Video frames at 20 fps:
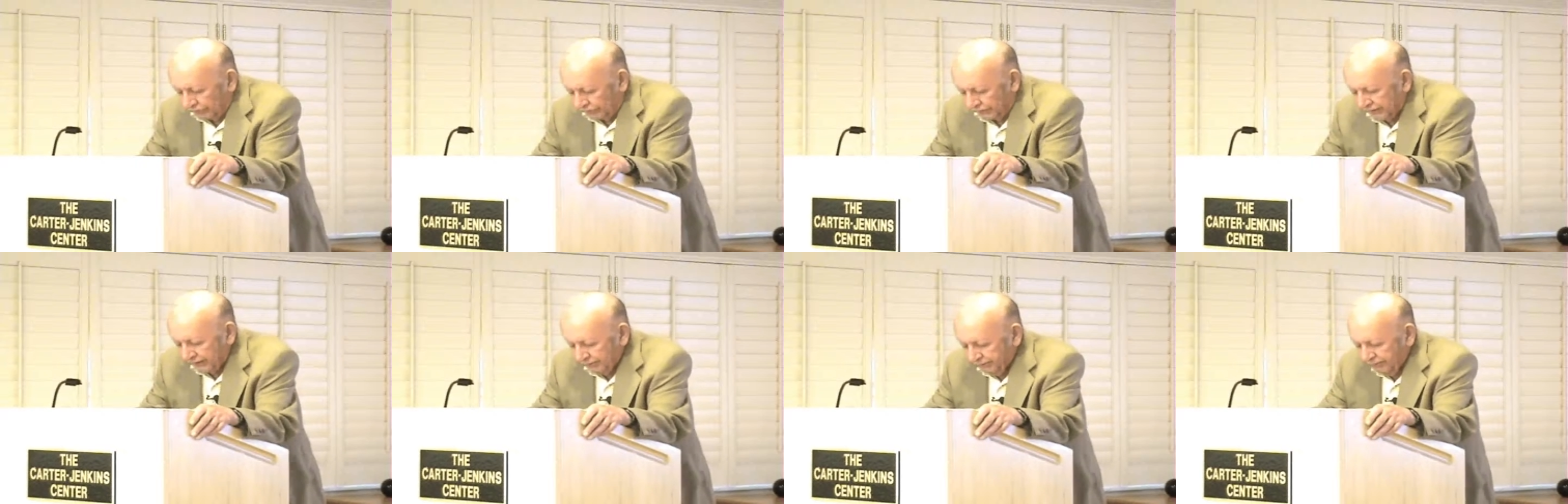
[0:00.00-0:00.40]

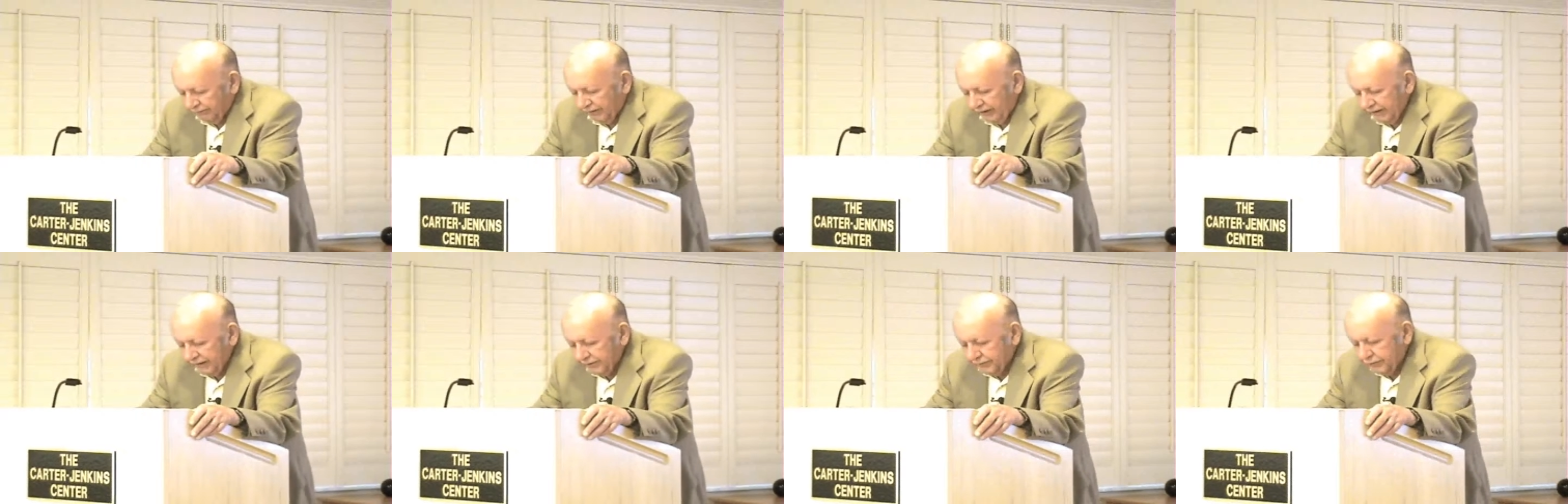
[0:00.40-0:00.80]
the
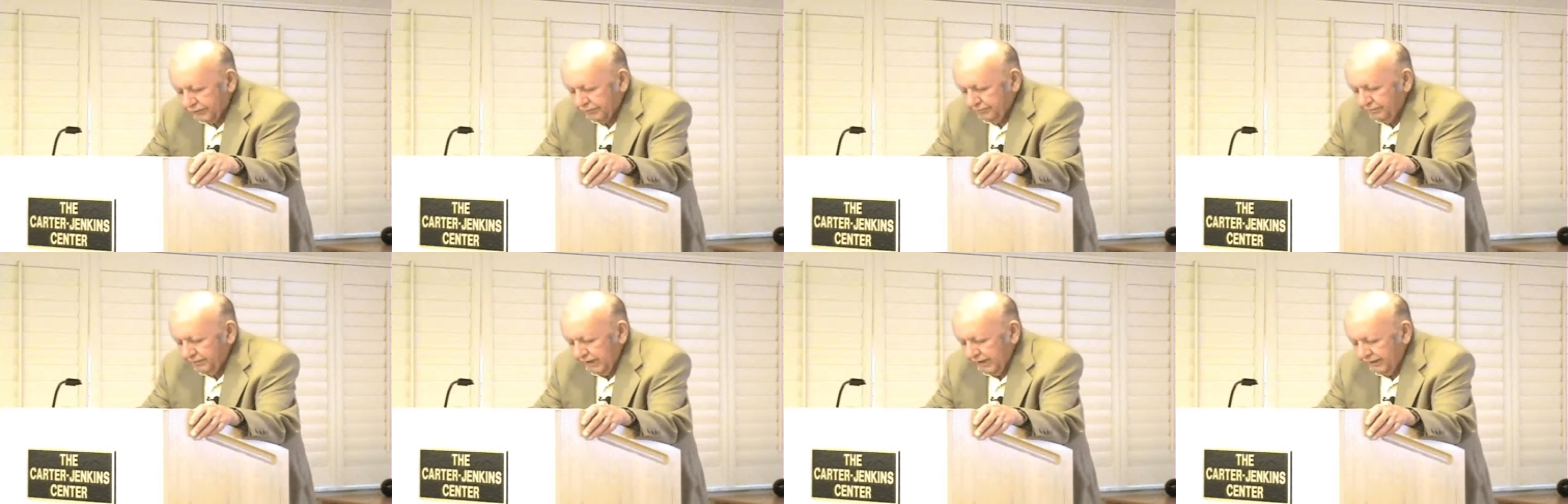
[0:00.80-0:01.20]
fact
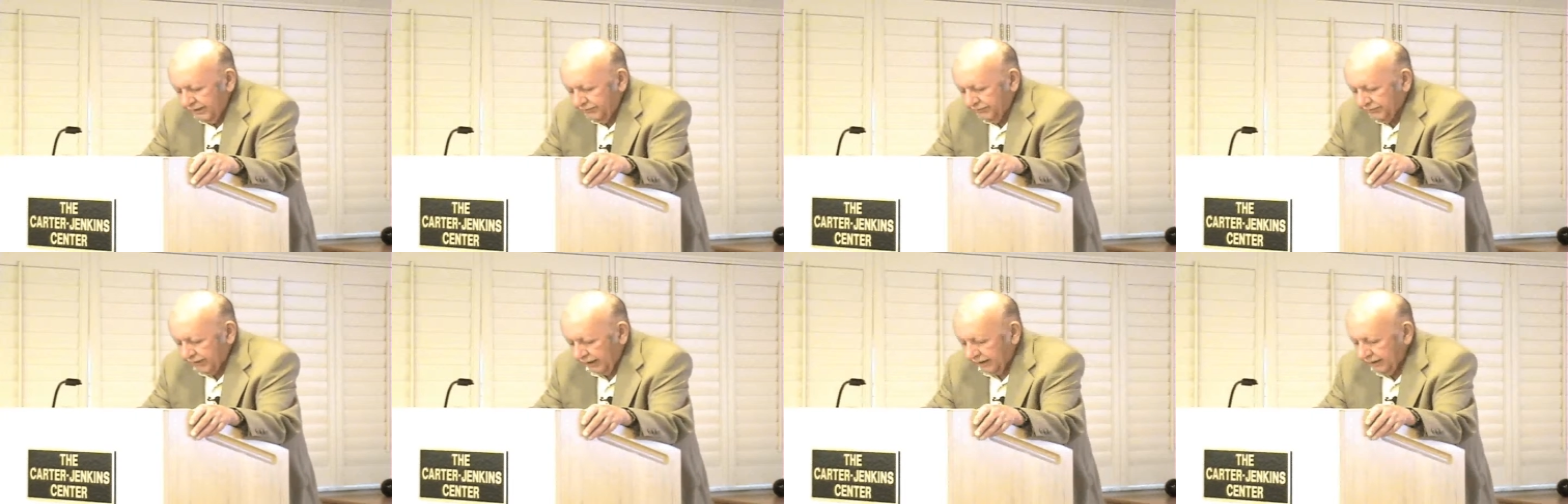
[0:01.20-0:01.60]

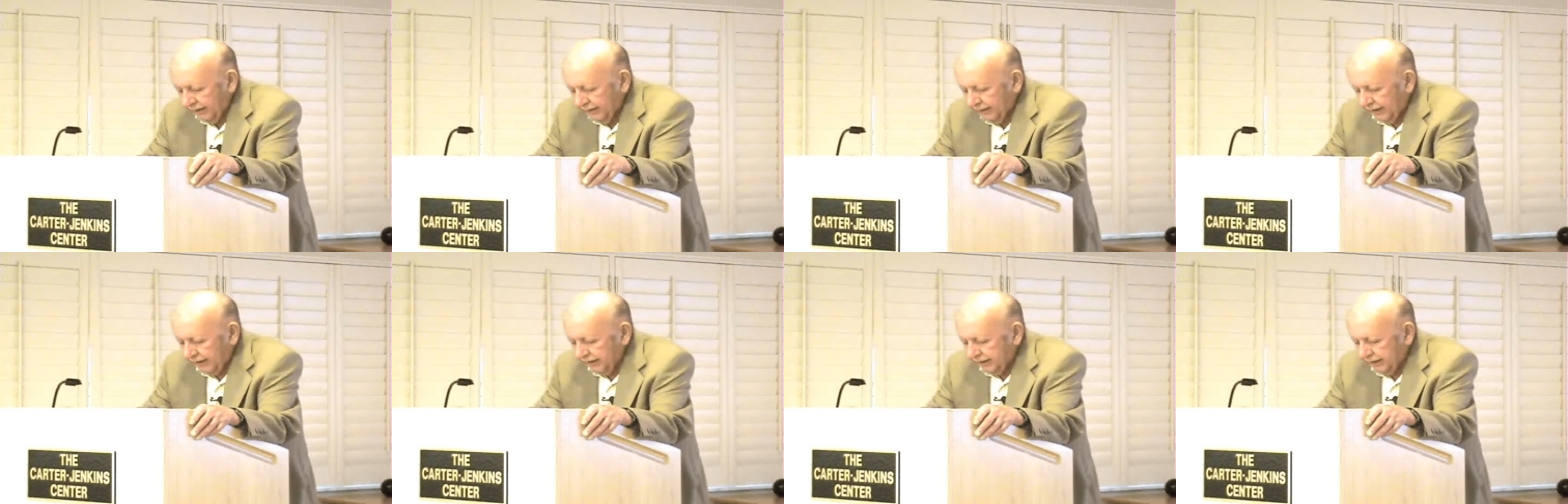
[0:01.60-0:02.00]
remains that
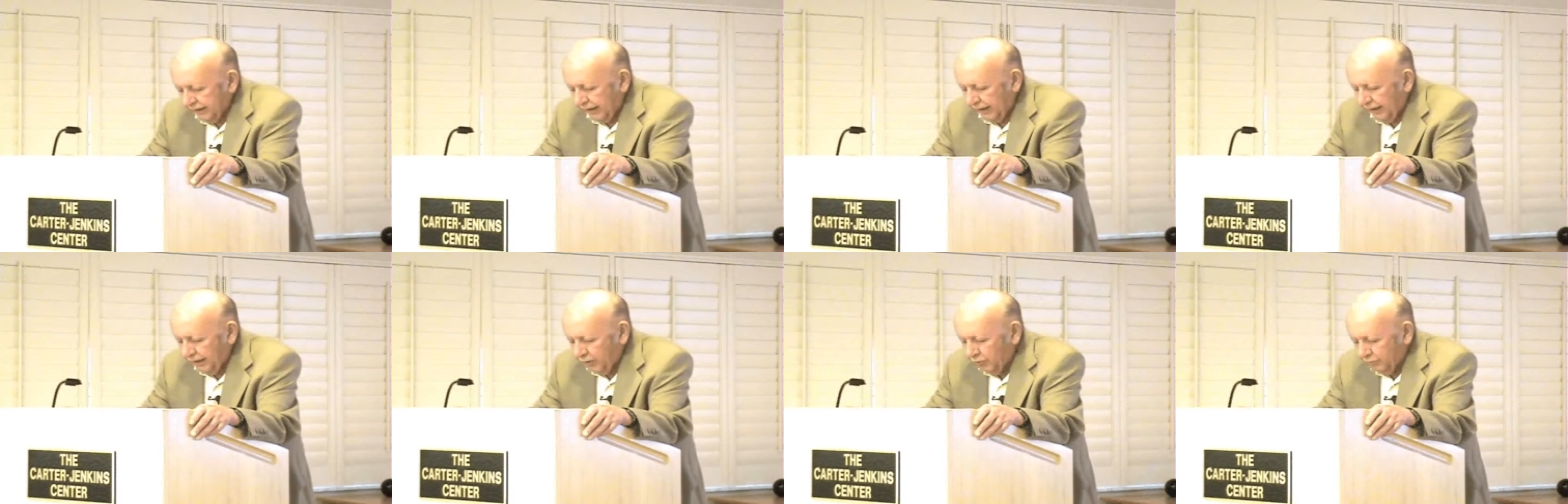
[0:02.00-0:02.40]
he can
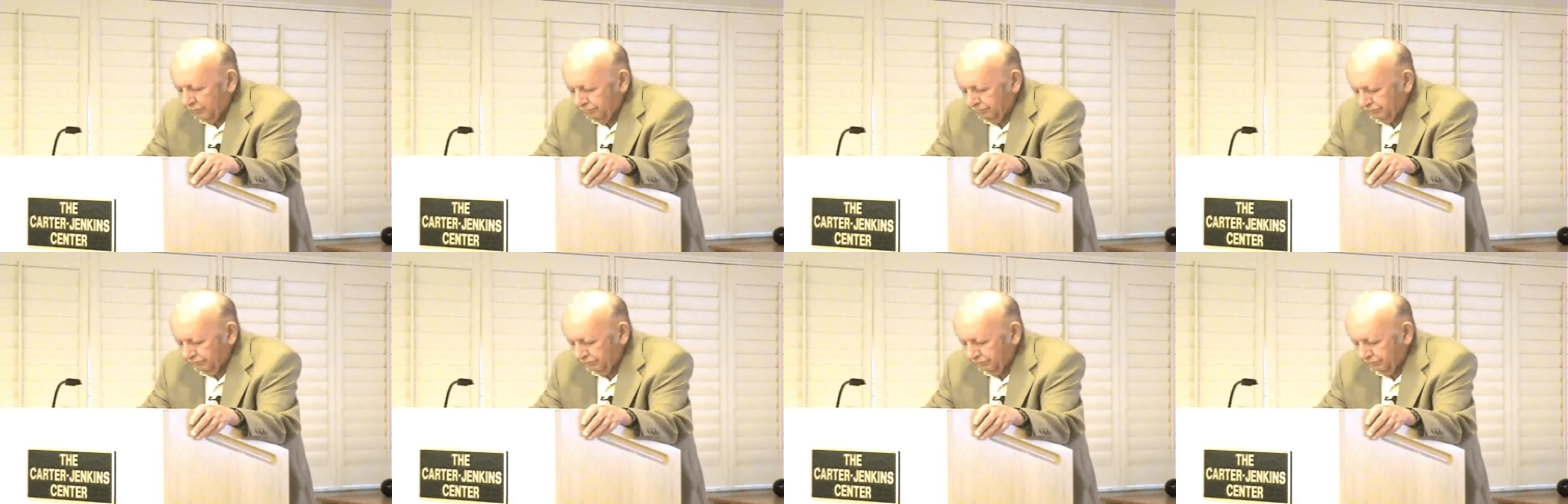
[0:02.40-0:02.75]
now